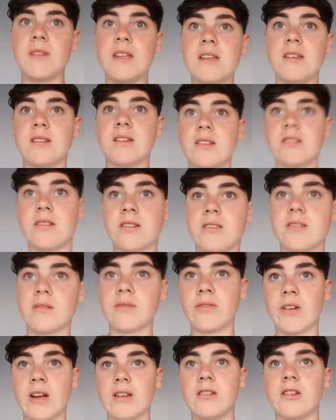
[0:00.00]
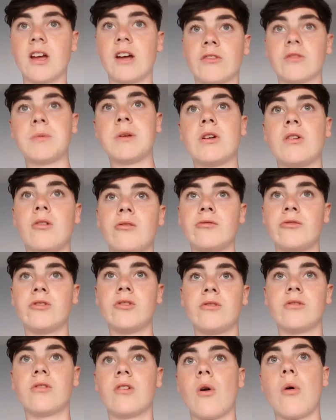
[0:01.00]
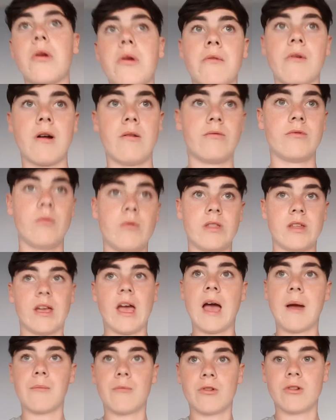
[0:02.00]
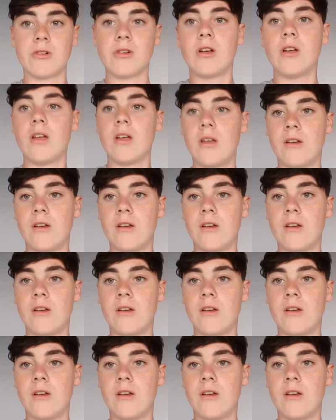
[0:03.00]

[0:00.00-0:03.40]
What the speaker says: eats into the fact that you have to be confident going around with a camera